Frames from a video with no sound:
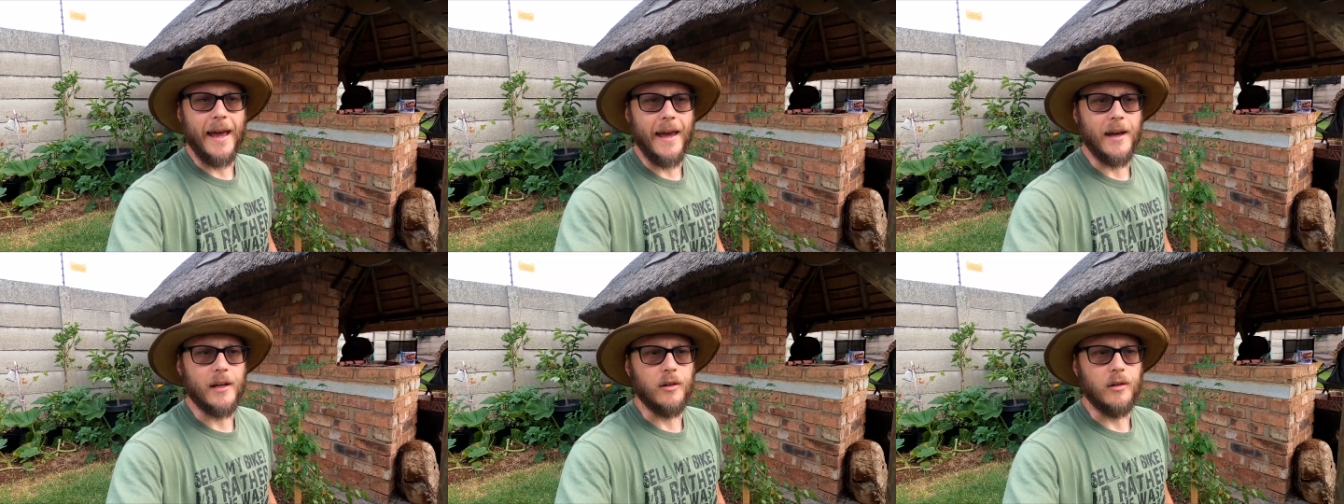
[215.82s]

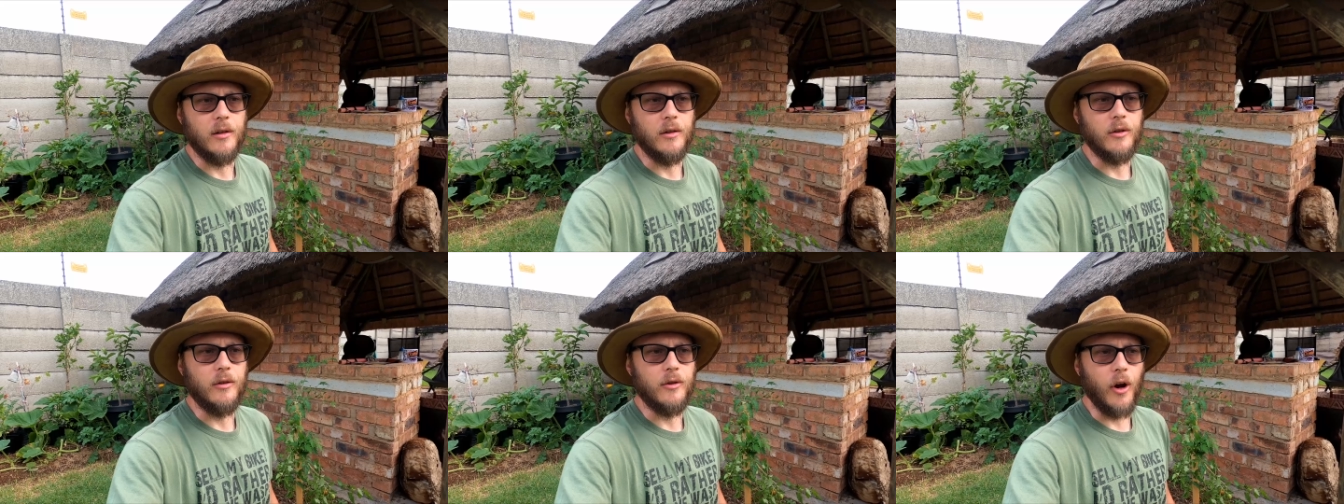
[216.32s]
and
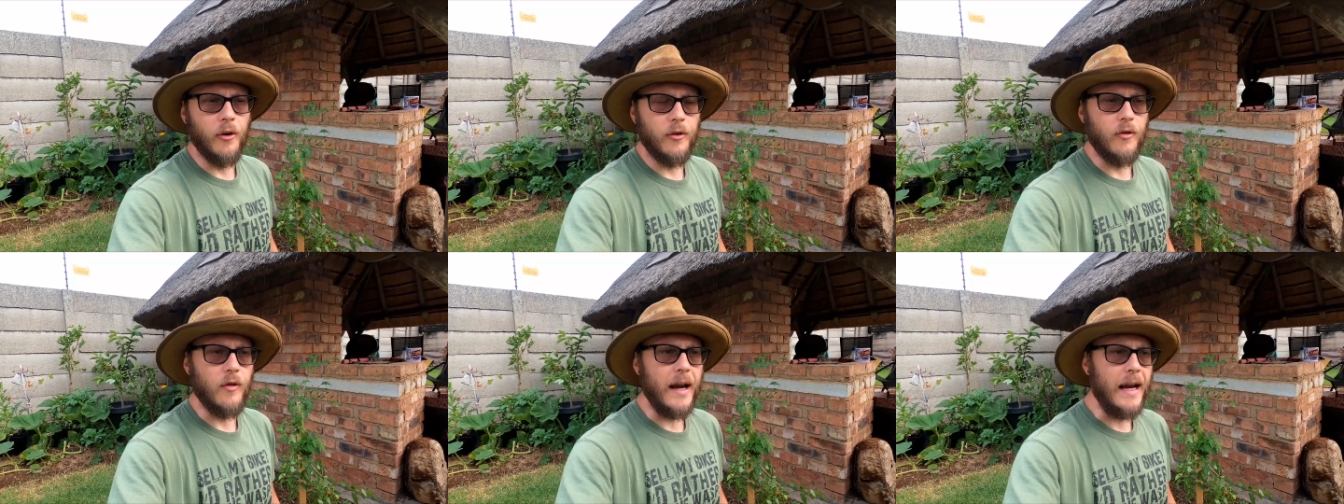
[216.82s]
you
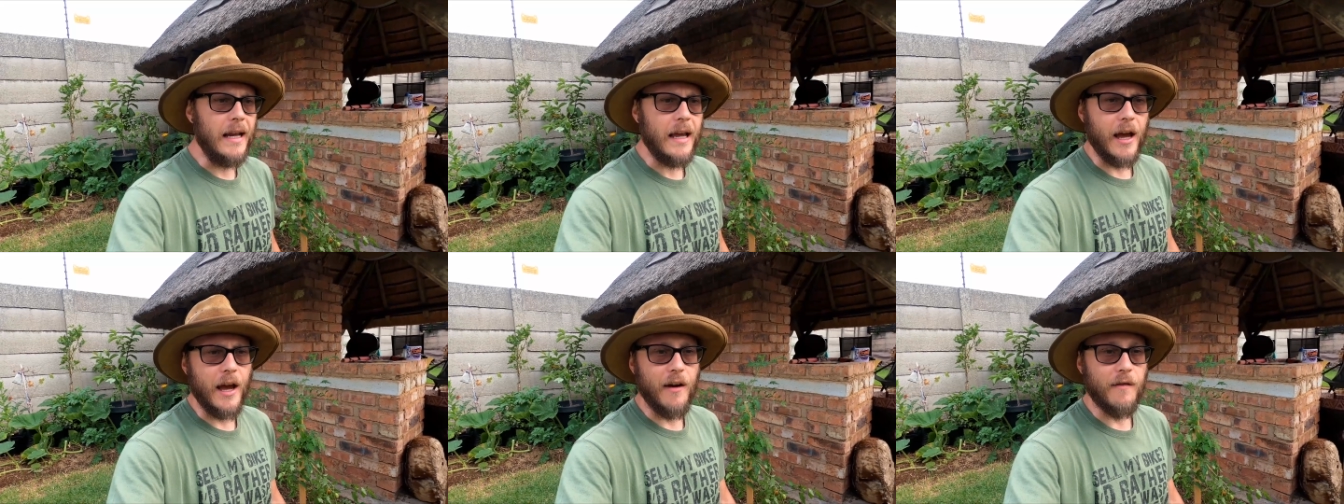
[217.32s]
don't
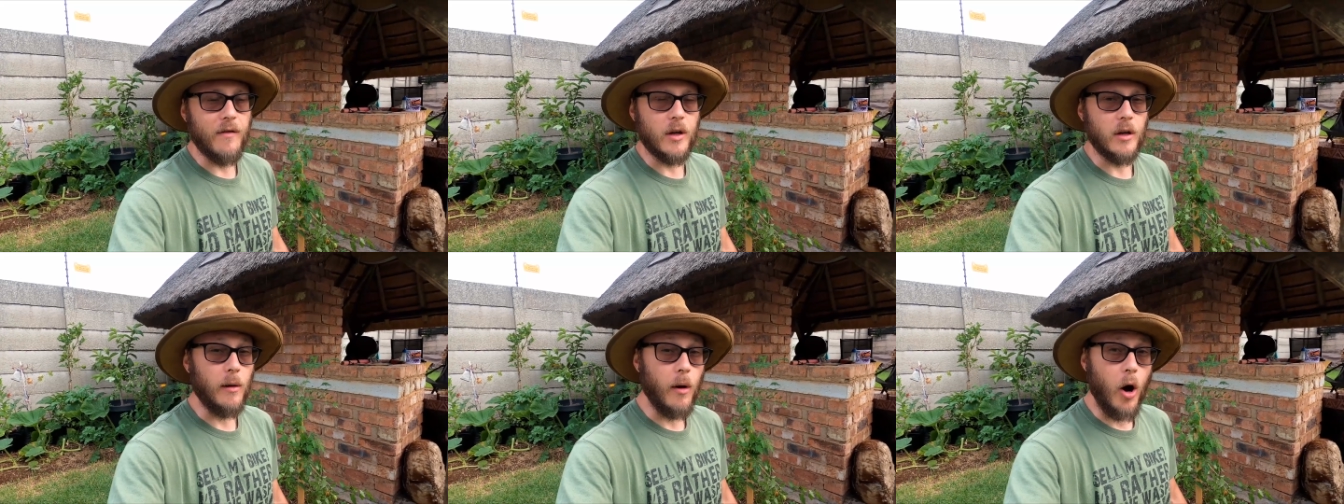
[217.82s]
really have
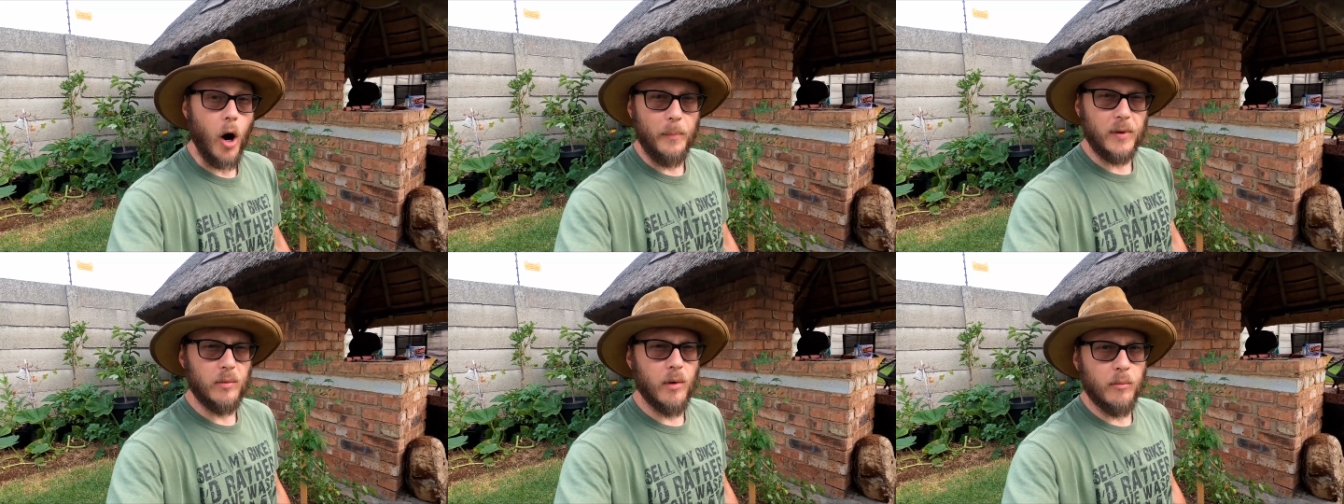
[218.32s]
the
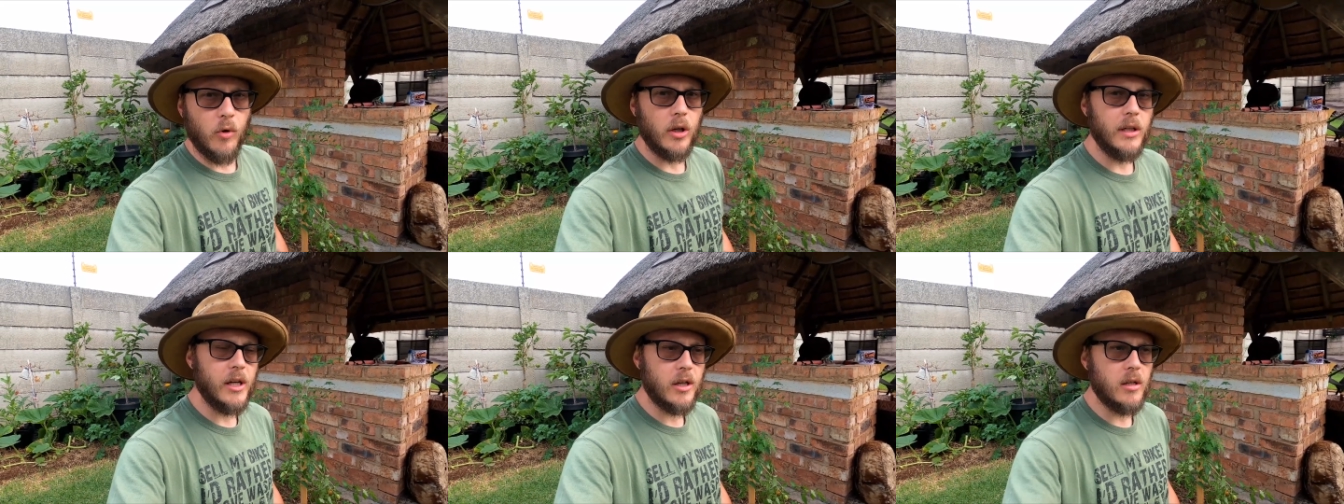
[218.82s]
optimum
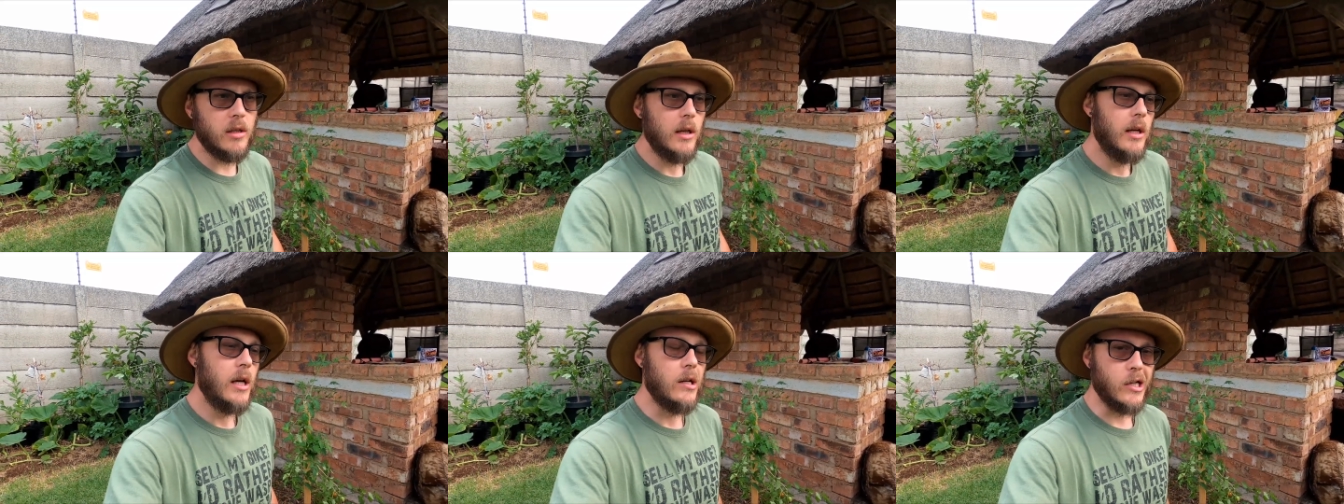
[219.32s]

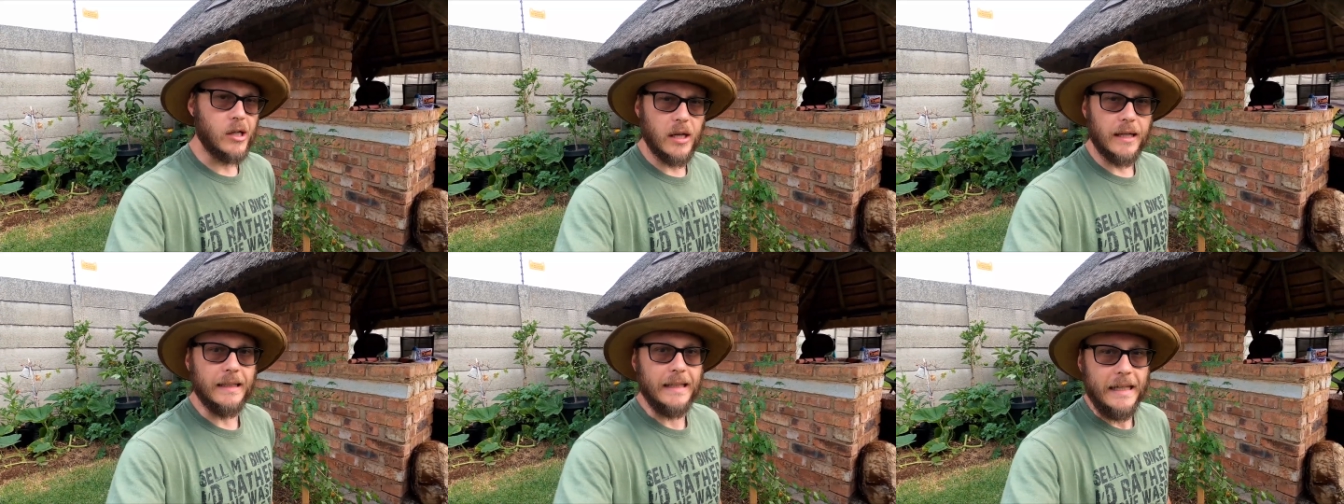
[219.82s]
conditions,
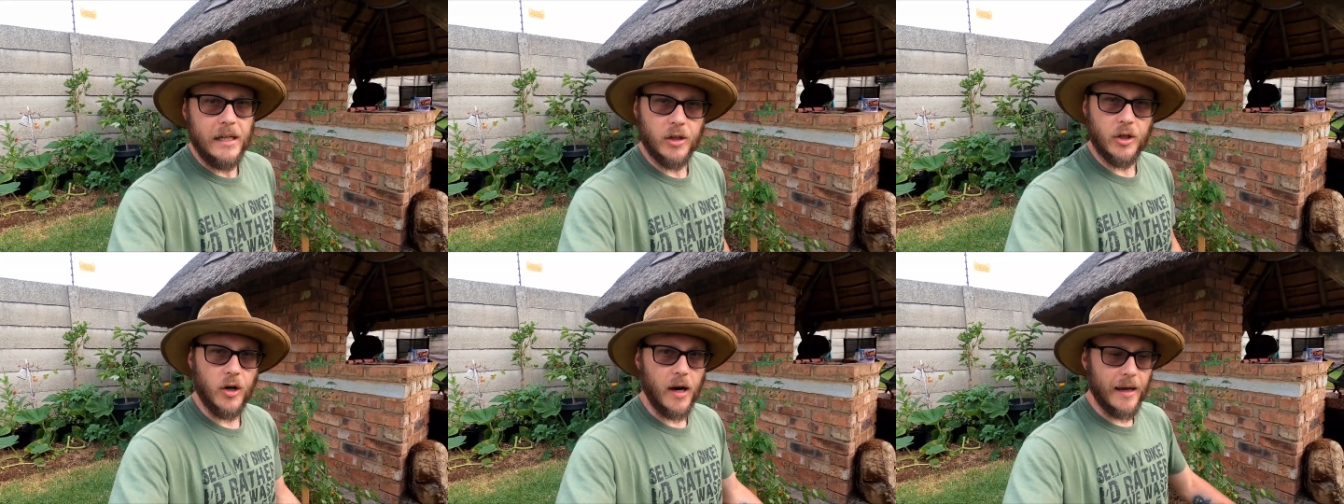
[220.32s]
just at
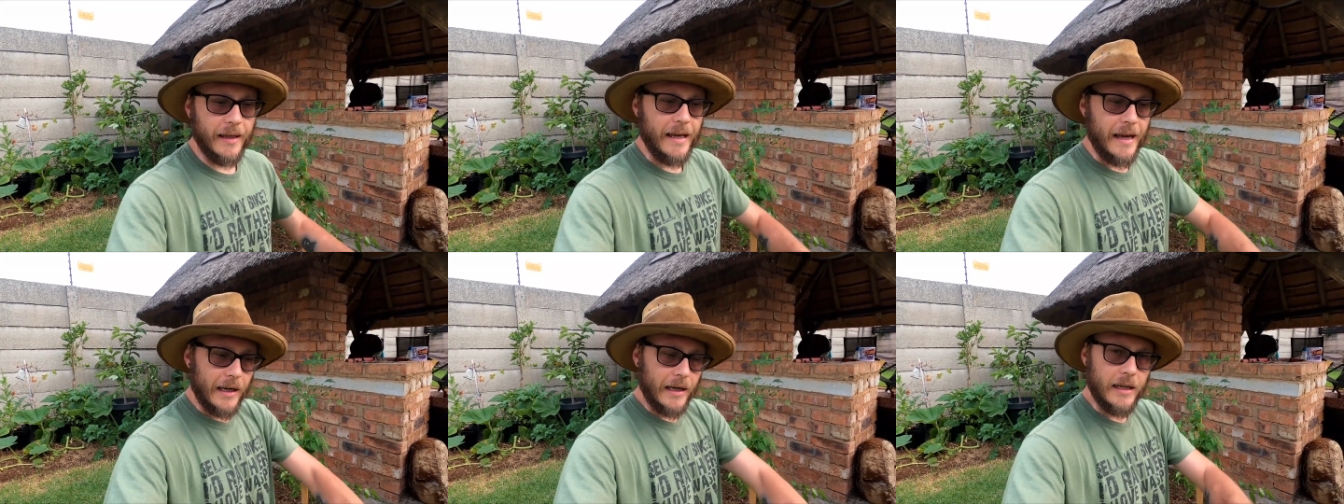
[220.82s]
least try
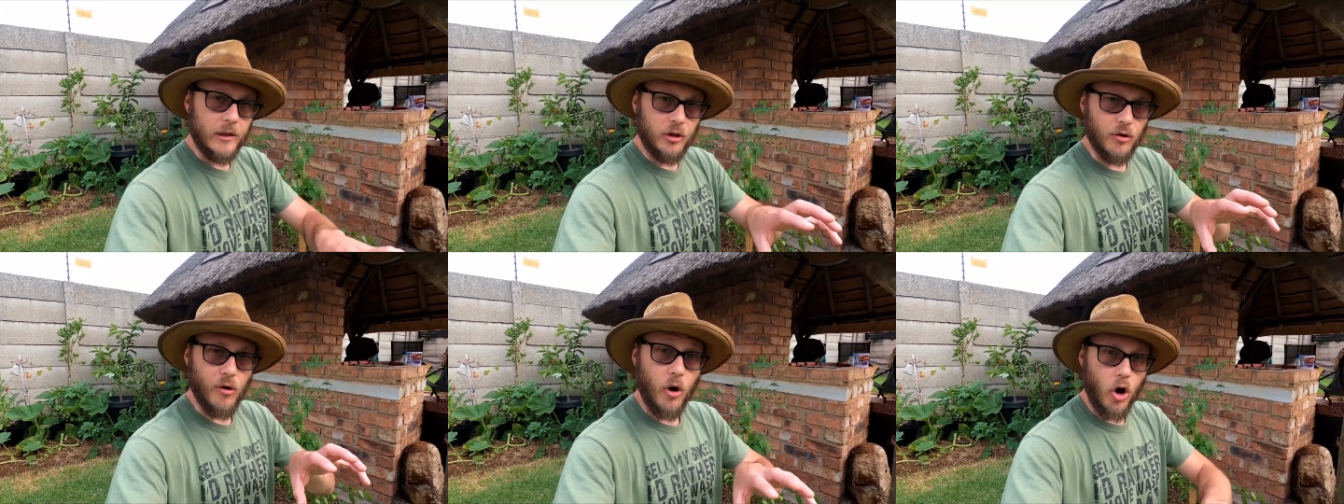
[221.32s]
and get it
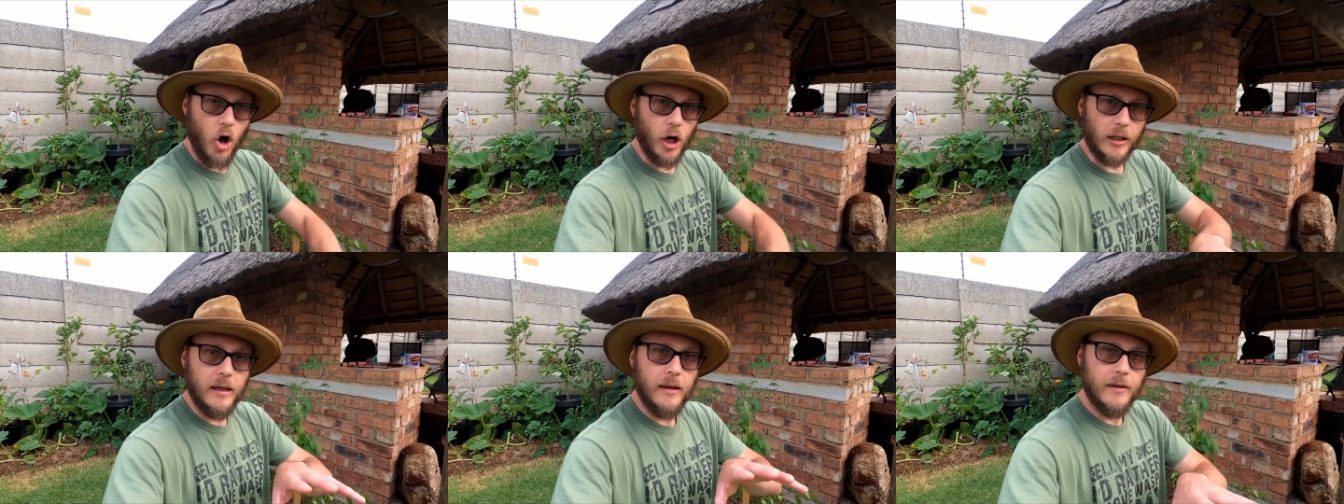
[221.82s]
into
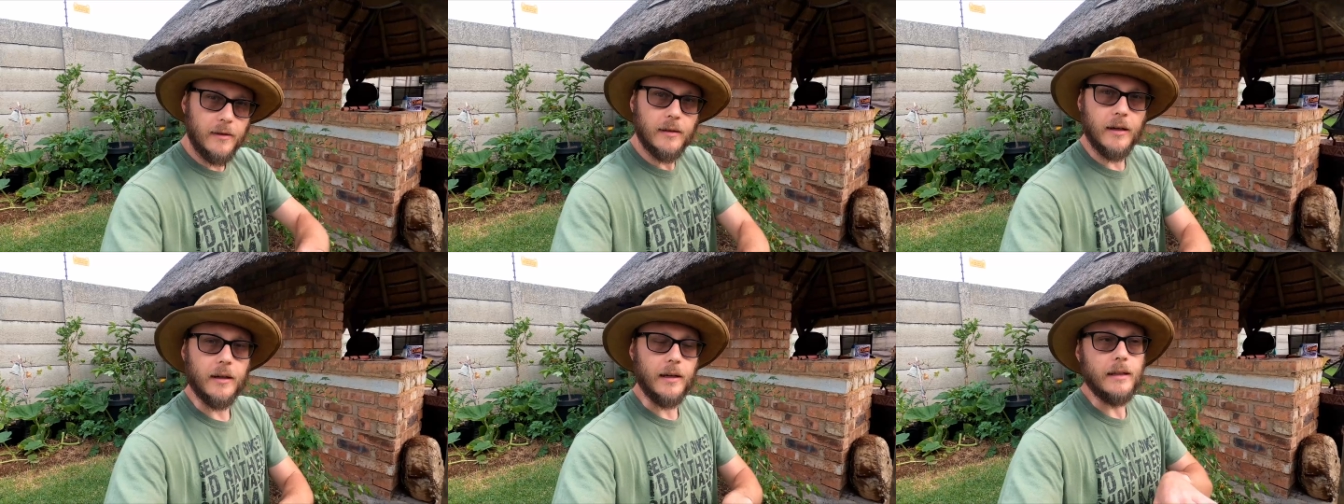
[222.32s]
hot
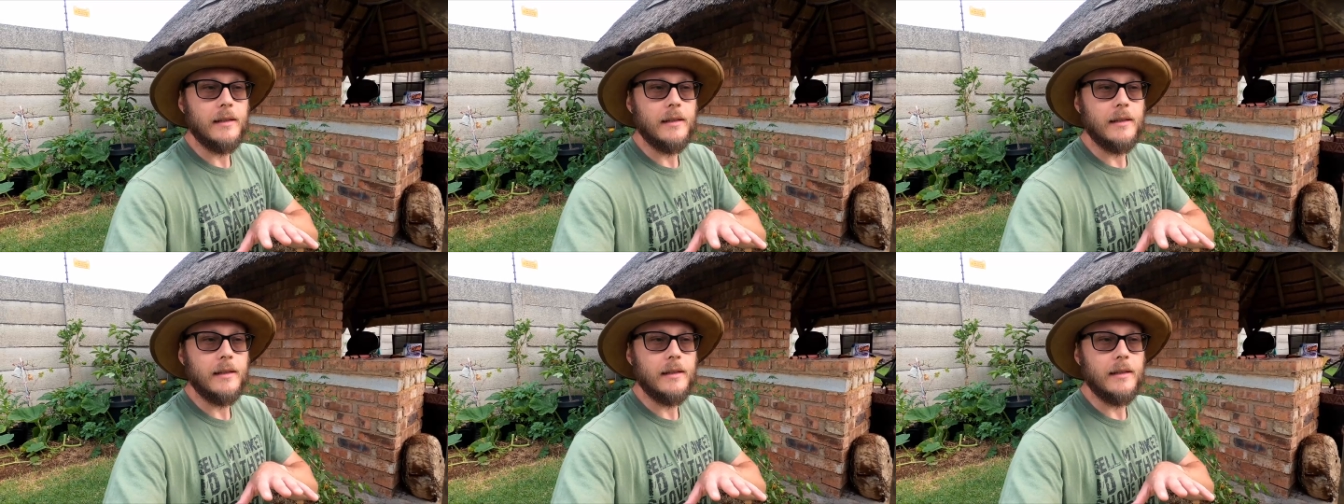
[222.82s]
sun.